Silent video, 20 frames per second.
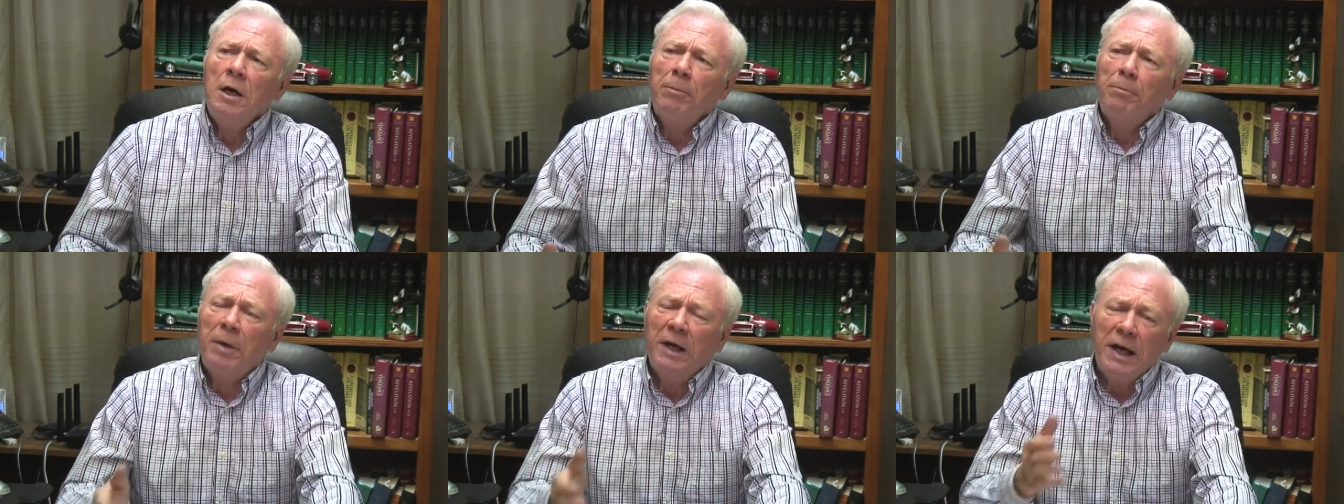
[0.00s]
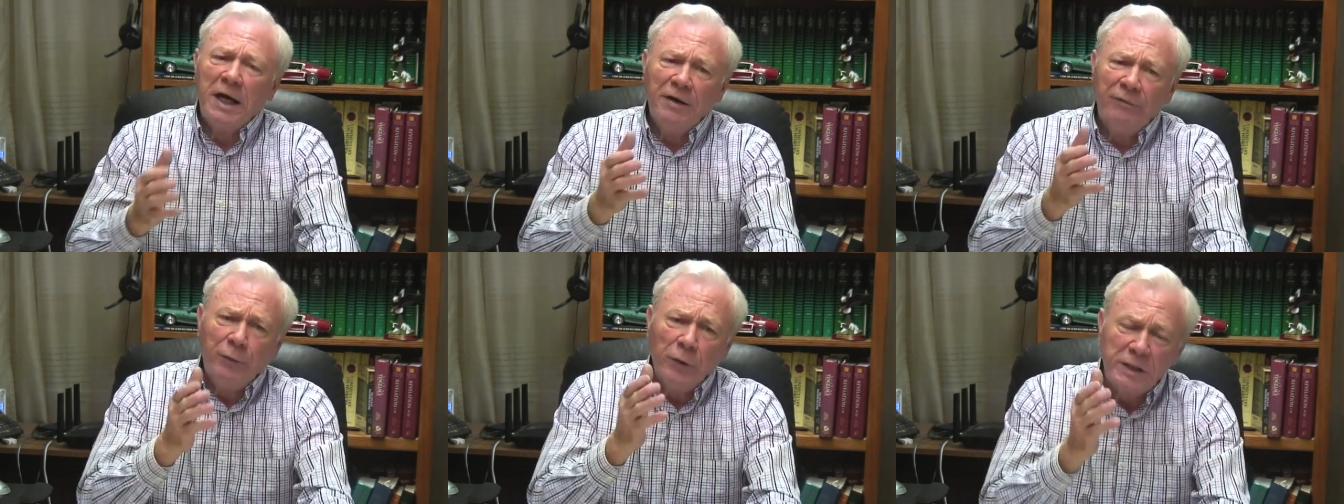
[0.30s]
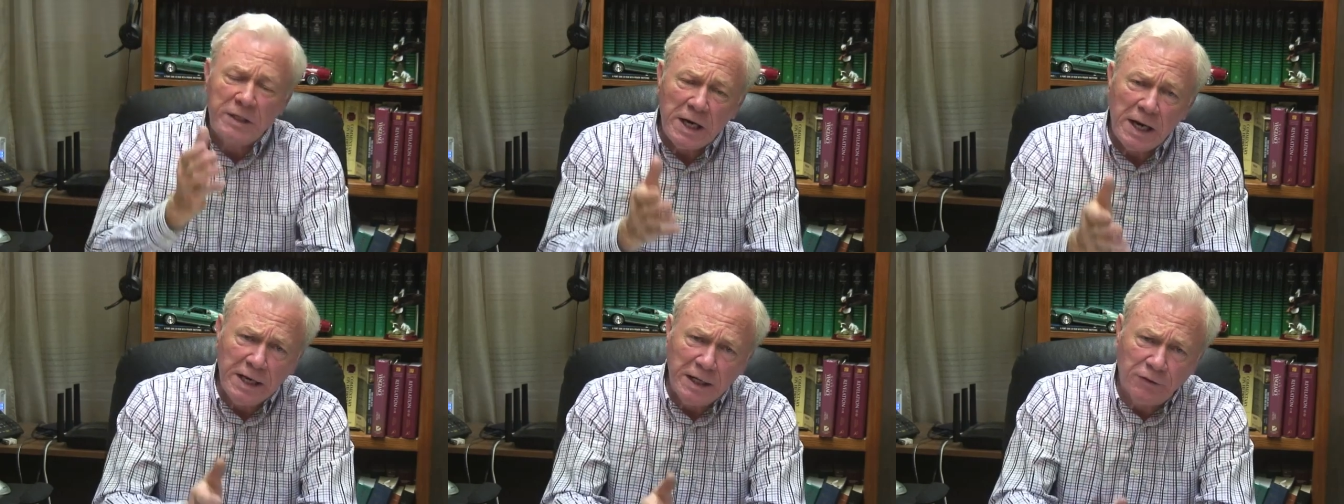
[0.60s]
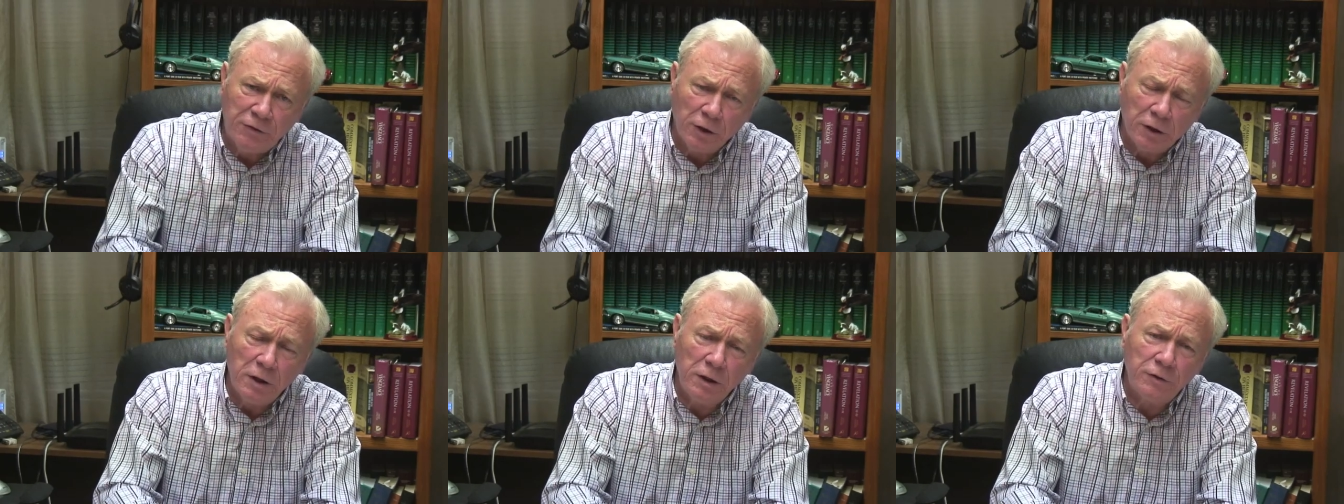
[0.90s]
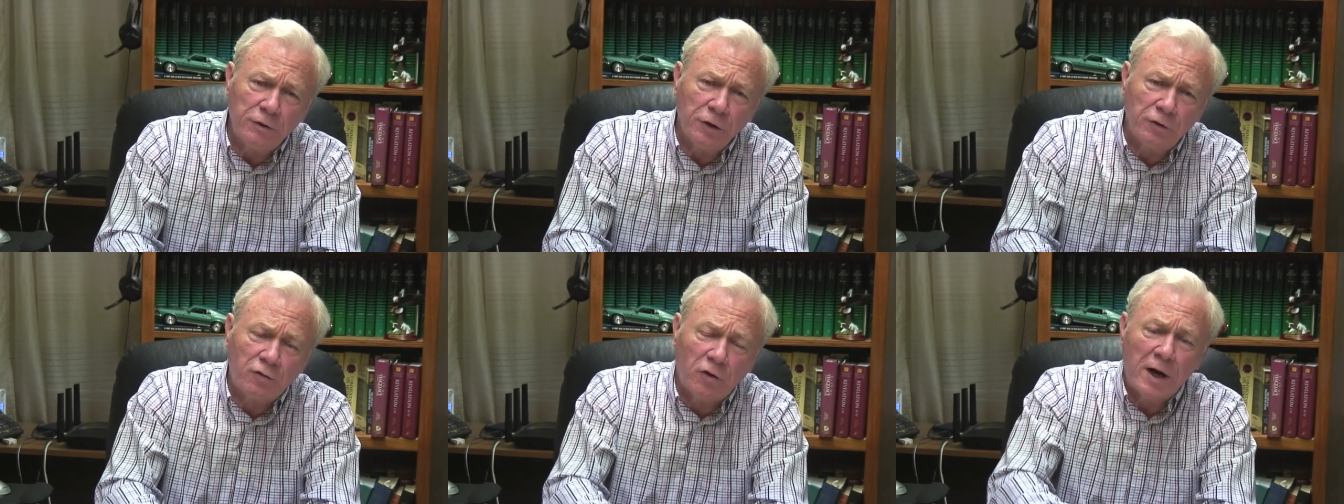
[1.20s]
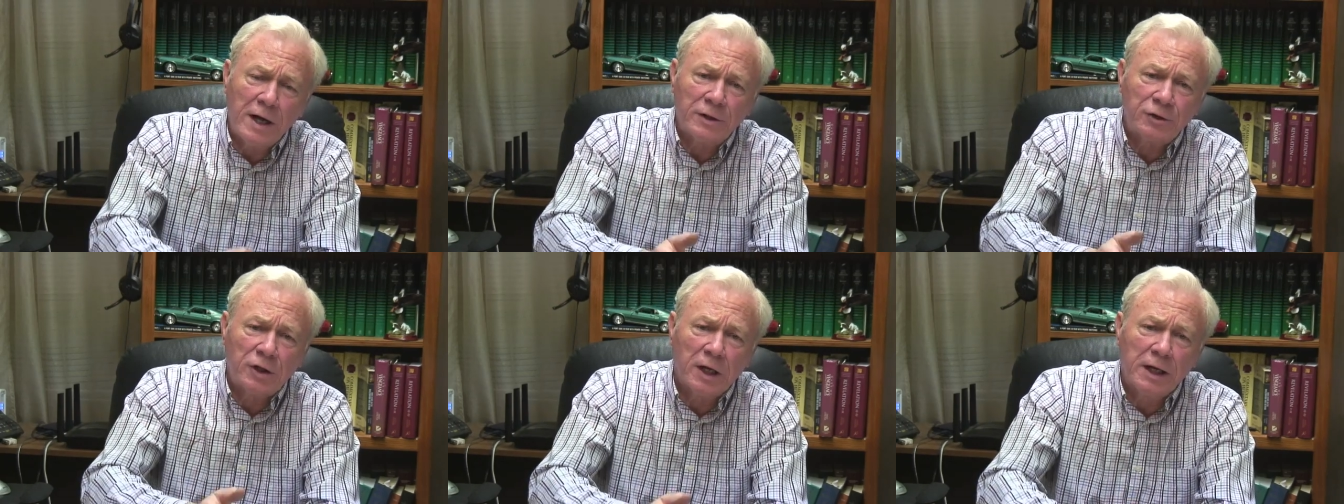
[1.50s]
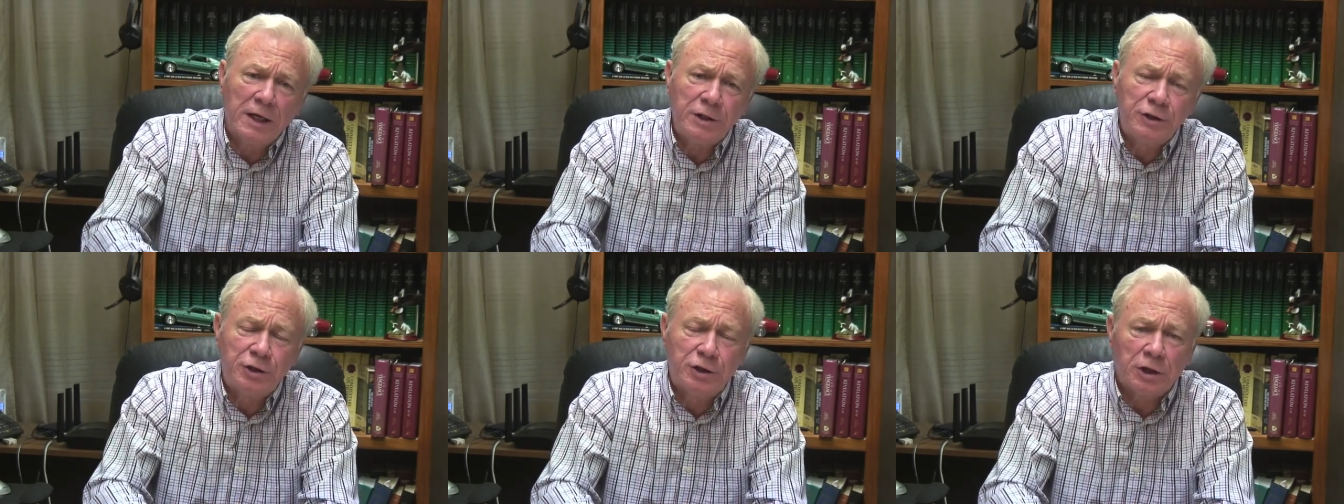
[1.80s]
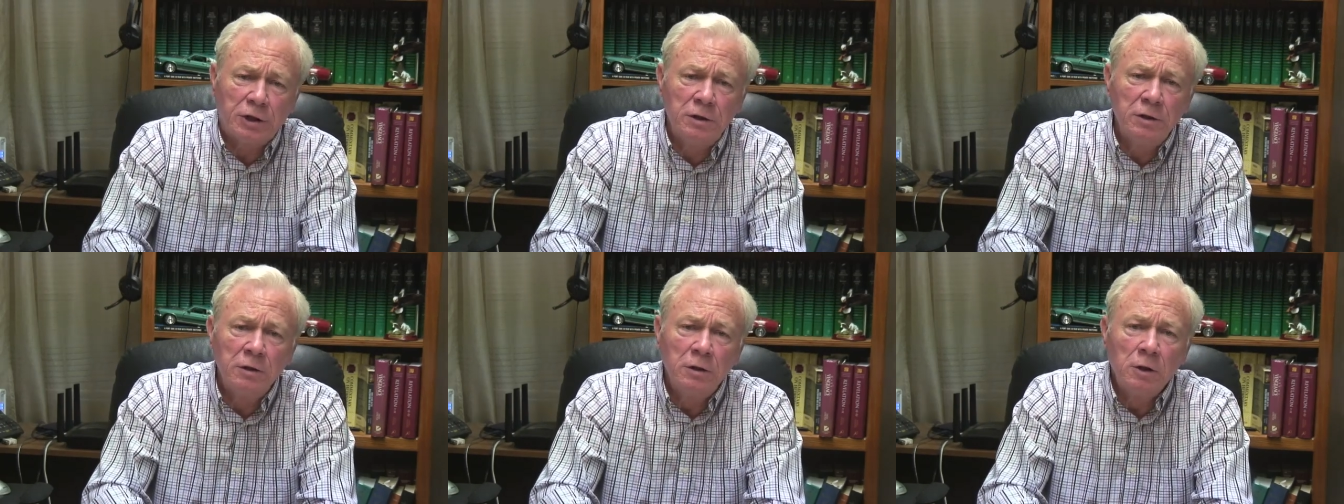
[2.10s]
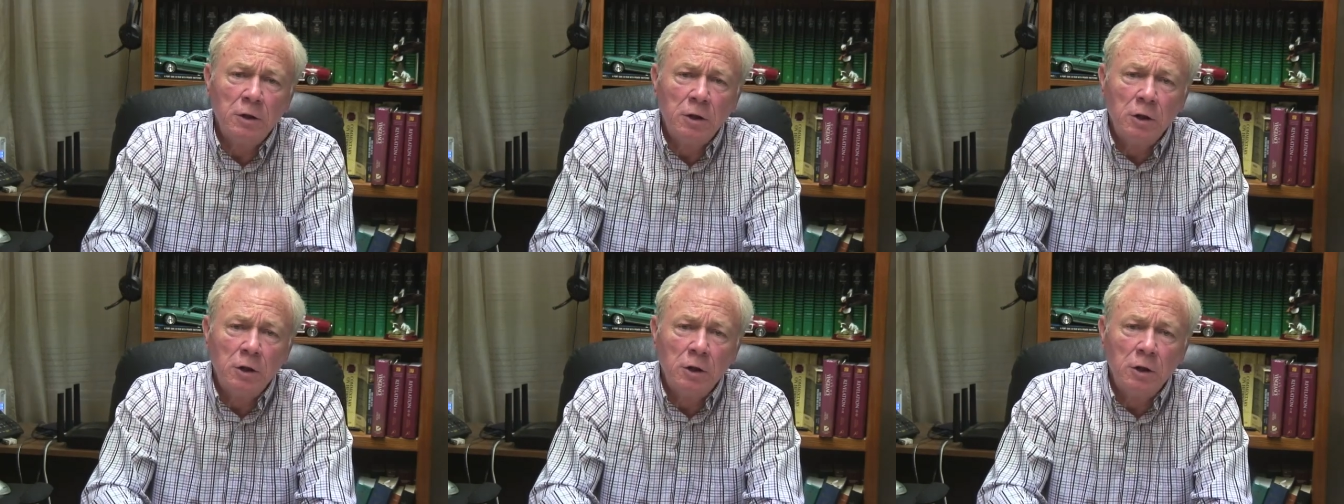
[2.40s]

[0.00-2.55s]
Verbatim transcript: But if we take the, the translation